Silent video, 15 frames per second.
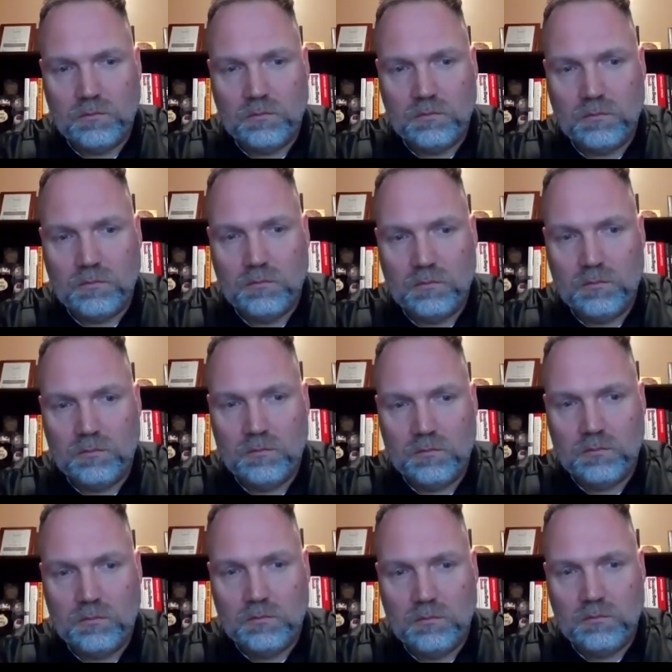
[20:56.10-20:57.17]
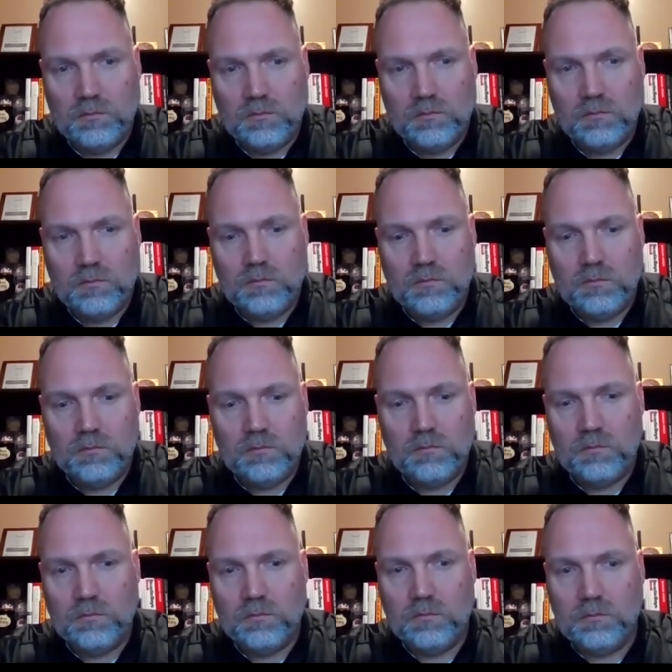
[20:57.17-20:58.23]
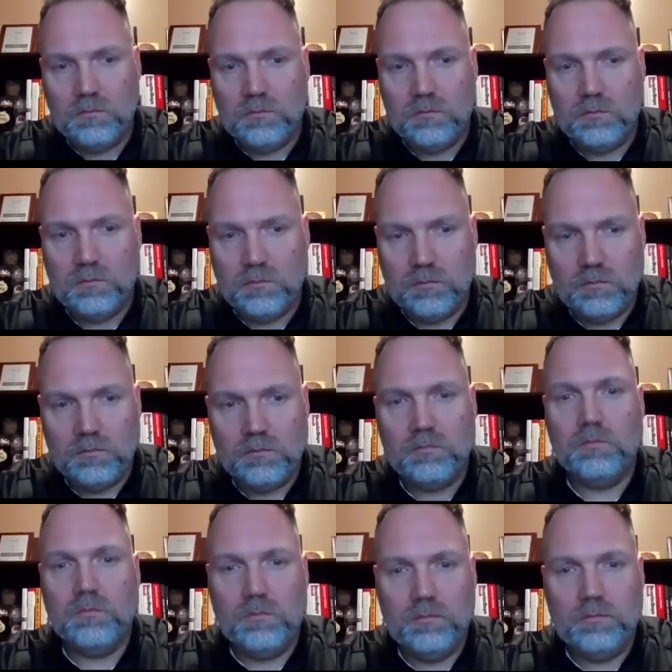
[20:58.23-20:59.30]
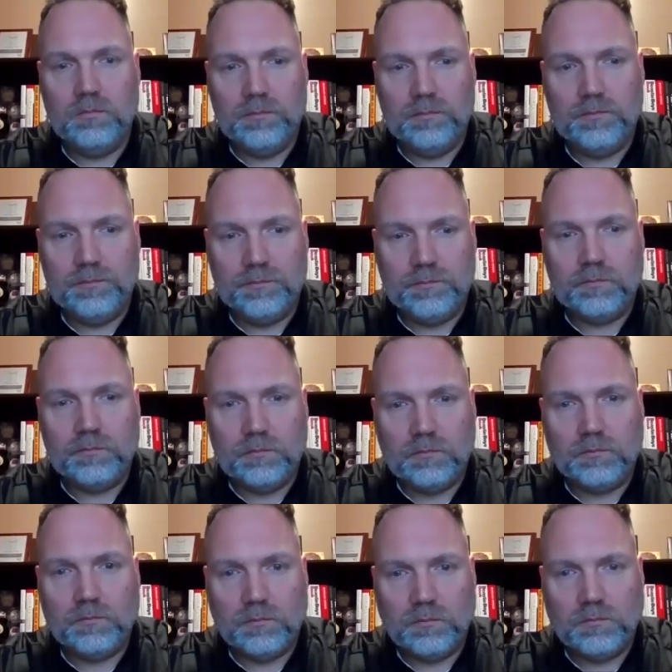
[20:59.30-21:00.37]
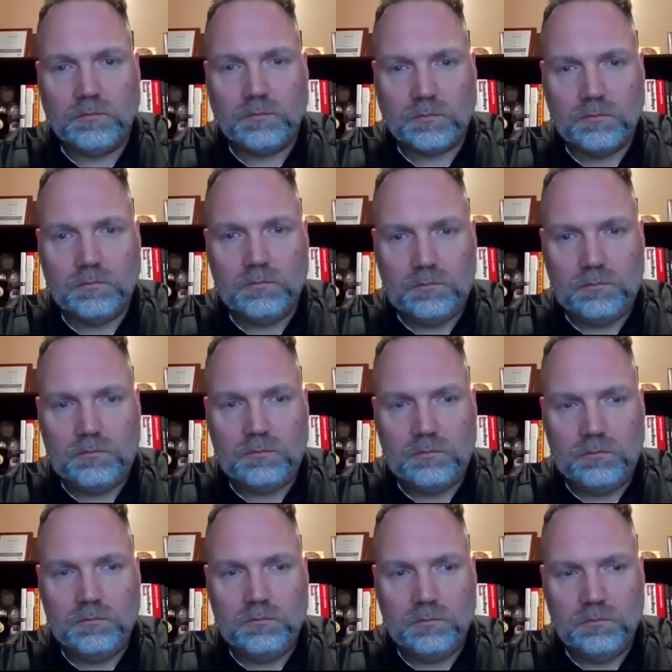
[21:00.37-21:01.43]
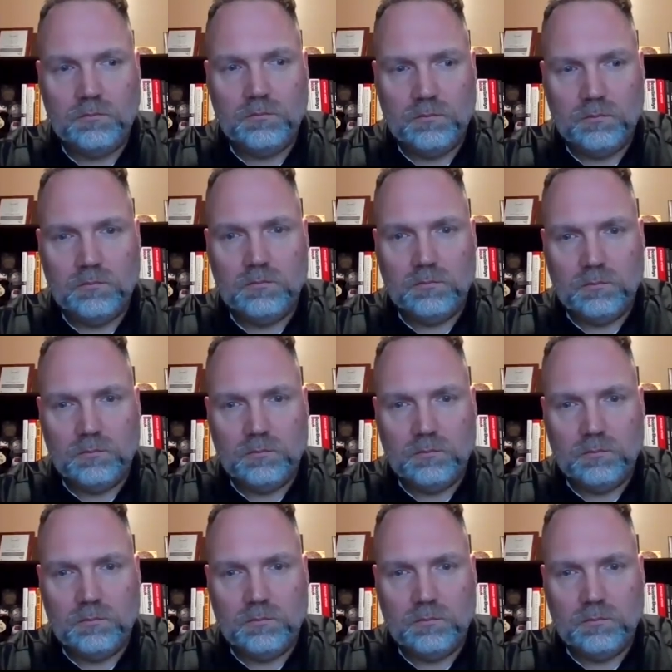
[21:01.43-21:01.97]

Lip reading: The person shown says nothing.